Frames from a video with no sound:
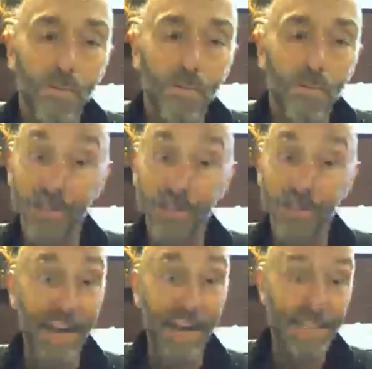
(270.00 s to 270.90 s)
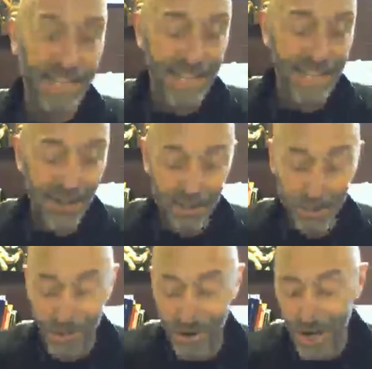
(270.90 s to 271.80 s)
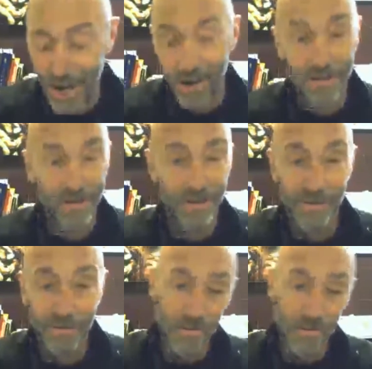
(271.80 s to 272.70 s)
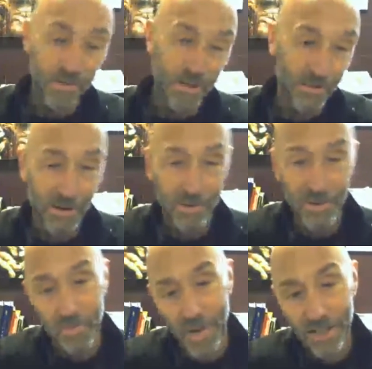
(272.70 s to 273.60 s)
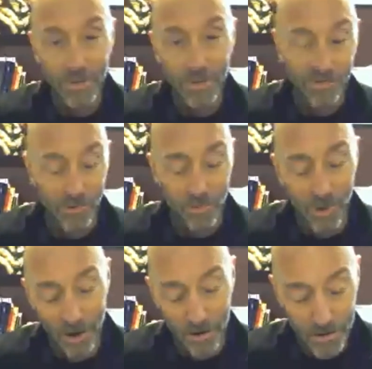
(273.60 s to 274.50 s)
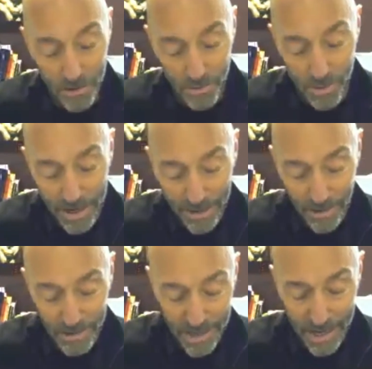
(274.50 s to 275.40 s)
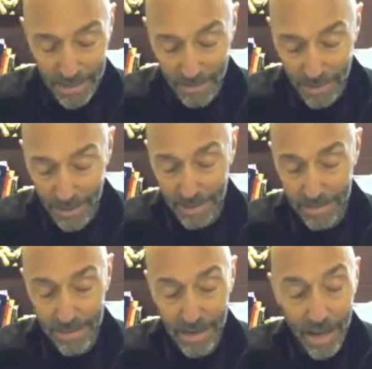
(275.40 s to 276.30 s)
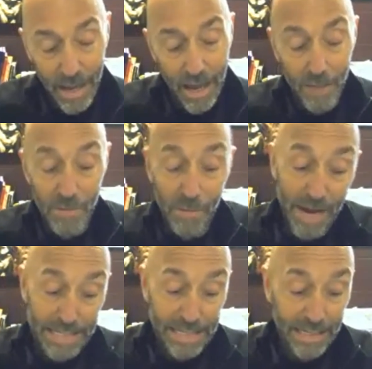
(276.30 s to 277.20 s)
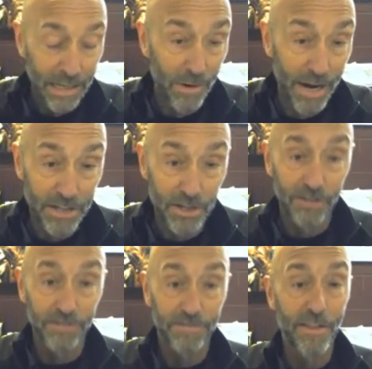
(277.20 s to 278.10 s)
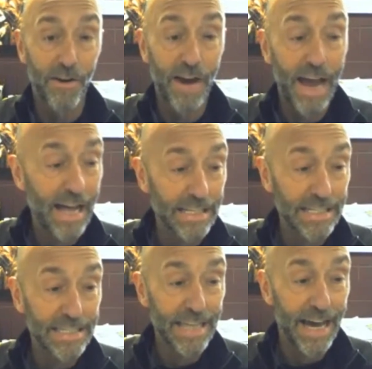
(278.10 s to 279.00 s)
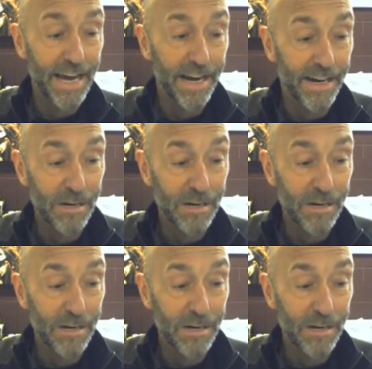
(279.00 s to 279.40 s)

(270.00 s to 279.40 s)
you know, there's a lot of details to work out in terms of who's going to be responsible for what or do what and those kinds of things. But basically what I told Father Al is that